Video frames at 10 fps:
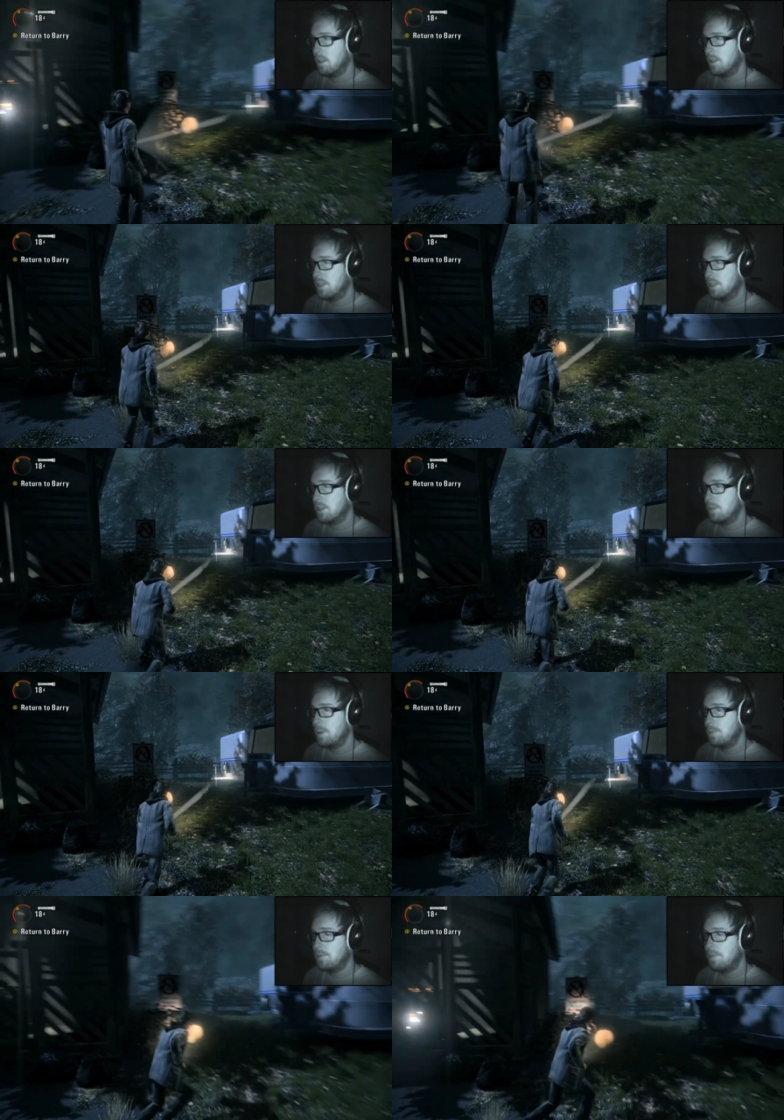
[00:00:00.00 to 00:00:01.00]
So it's because
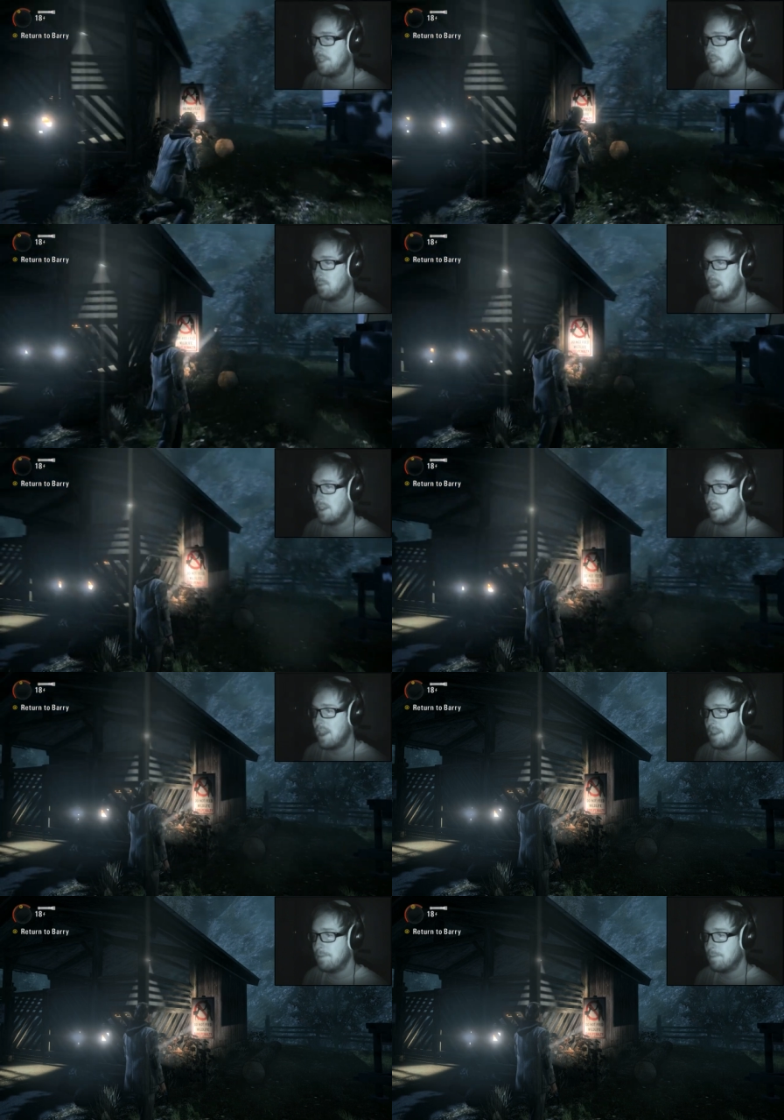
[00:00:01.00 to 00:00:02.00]
people fed the
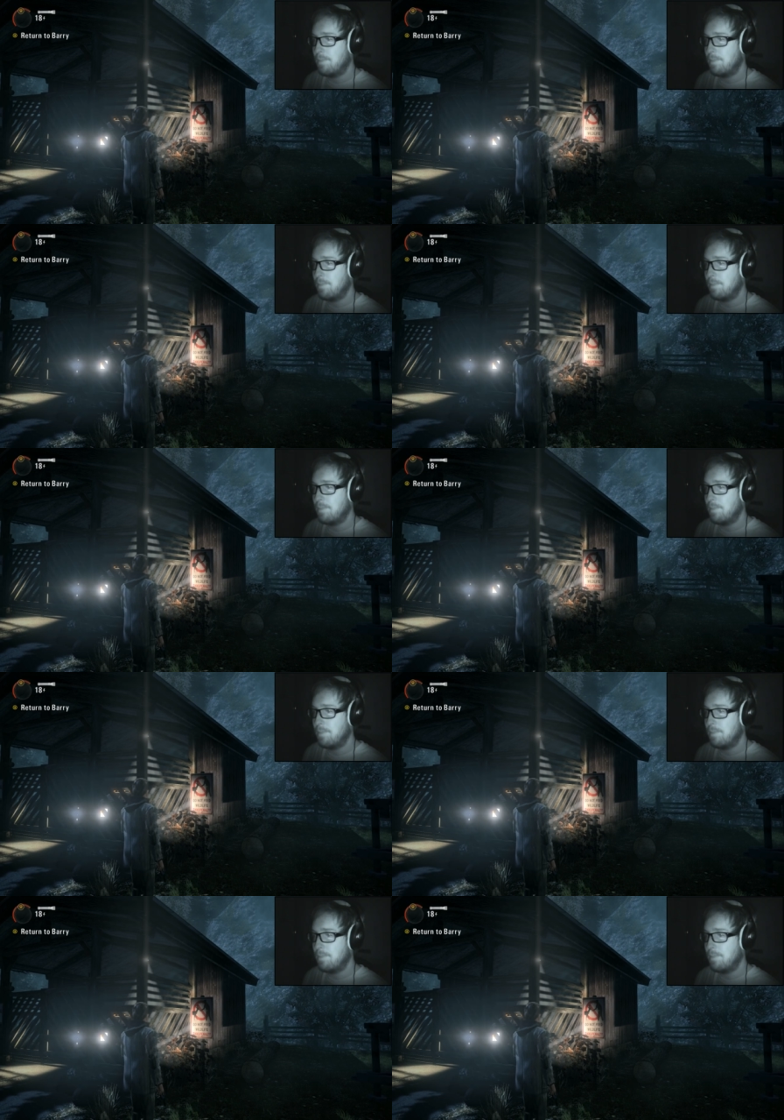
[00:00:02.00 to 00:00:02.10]
wildlife.